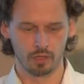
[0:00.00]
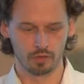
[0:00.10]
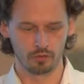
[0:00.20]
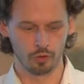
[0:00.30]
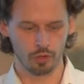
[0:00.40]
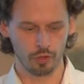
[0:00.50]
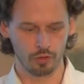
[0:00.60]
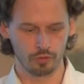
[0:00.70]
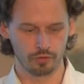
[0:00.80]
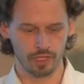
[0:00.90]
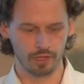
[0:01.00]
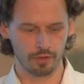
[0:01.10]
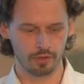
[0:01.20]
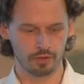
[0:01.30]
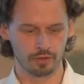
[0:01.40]
Docker
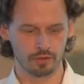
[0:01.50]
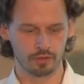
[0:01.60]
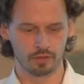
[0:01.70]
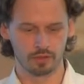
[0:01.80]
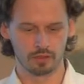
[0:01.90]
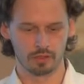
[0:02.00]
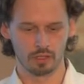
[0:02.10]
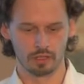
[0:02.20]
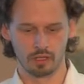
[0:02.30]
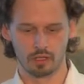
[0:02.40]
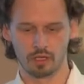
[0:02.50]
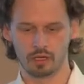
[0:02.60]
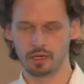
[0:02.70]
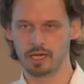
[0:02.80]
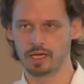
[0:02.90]
container
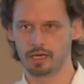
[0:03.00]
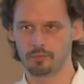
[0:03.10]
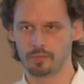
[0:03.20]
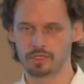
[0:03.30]
here.